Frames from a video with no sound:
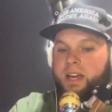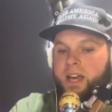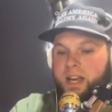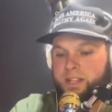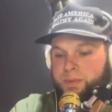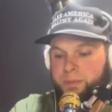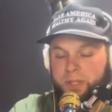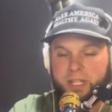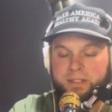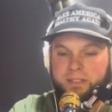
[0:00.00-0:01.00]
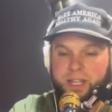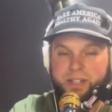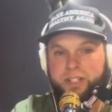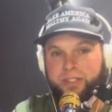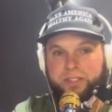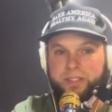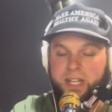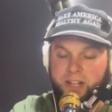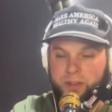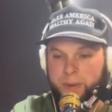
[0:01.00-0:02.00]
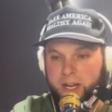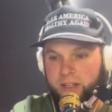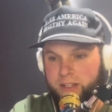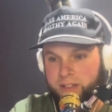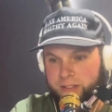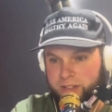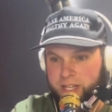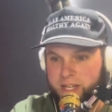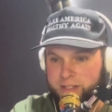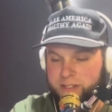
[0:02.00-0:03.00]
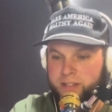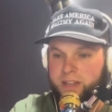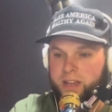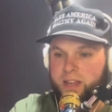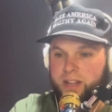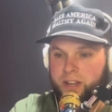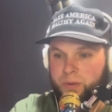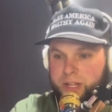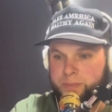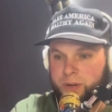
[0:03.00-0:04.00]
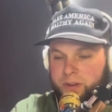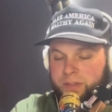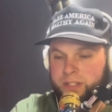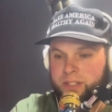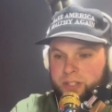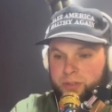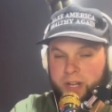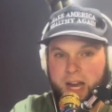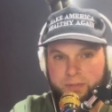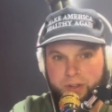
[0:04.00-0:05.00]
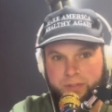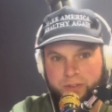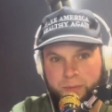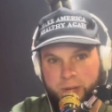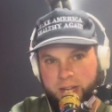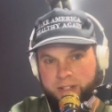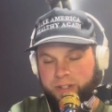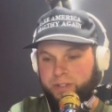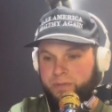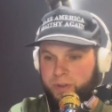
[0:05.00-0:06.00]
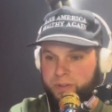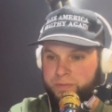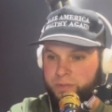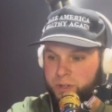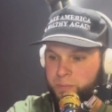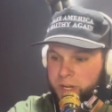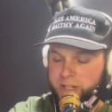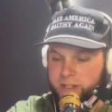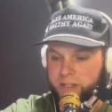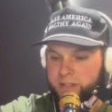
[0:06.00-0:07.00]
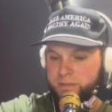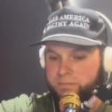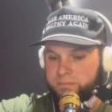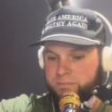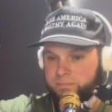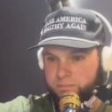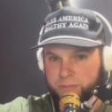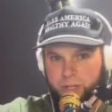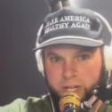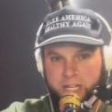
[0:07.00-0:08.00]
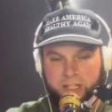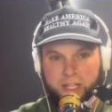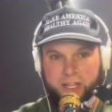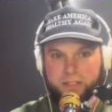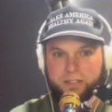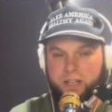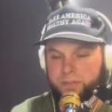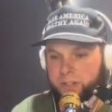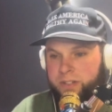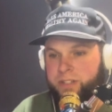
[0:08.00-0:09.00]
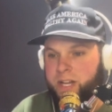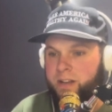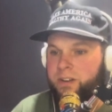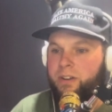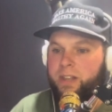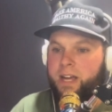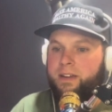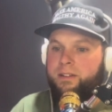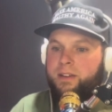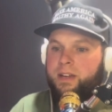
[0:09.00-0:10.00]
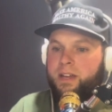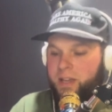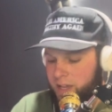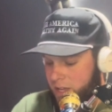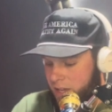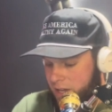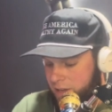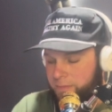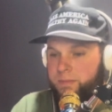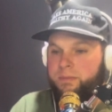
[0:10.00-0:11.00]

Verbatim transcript: As people like to say, Jesus is not on the ballot. So, yes, no one is perfect. You're not voting for a pastor. You're voting for a president. Go down the line governor, senator, all that. Um,